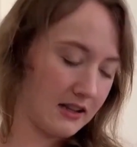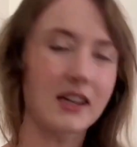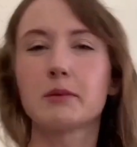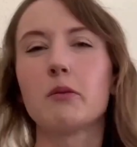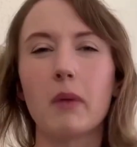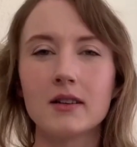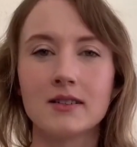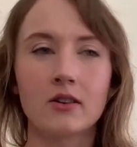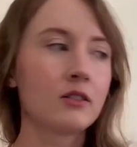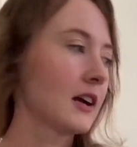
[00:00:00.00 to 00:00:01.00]
Yet to put
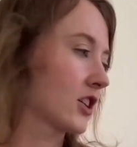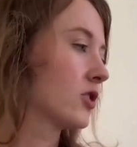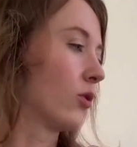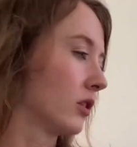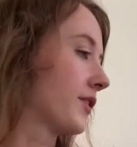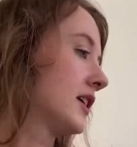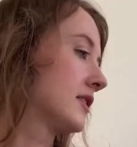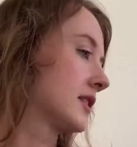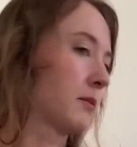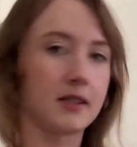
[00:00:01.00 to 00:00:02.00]
buttons on. Actually, all of
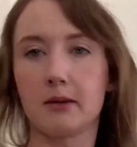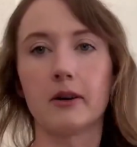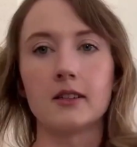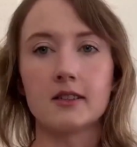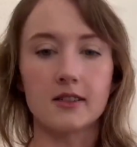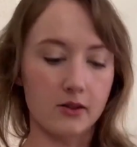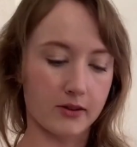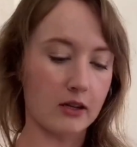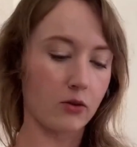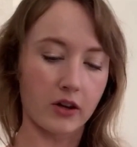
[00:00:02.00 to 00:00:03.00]
these are missing buttons. You'll
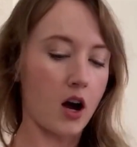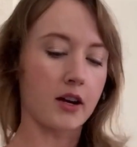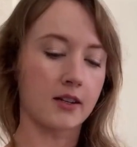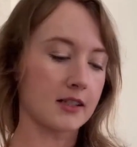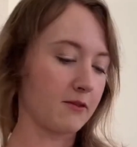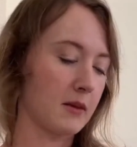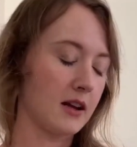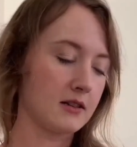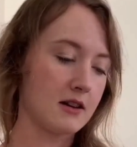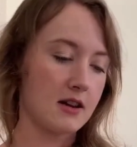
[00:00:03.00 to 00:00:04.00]
see all the cardigans I've
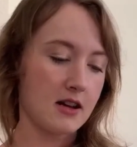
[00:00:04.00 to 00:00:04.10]
made.